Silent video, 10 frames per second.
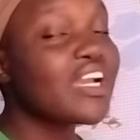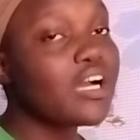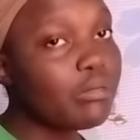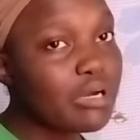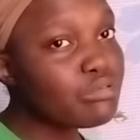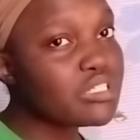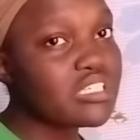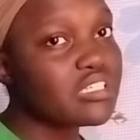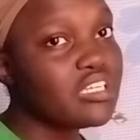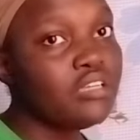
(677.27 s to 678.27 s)
come
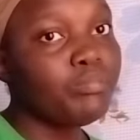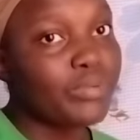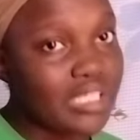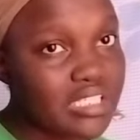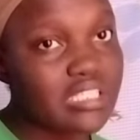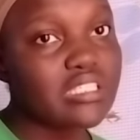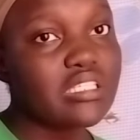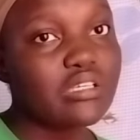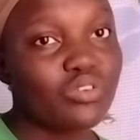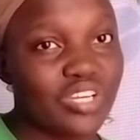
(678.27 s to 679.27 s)
out in peace.
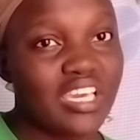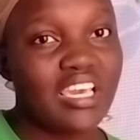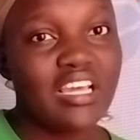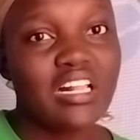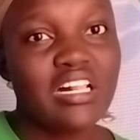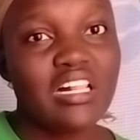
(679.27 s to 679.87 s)
Okay?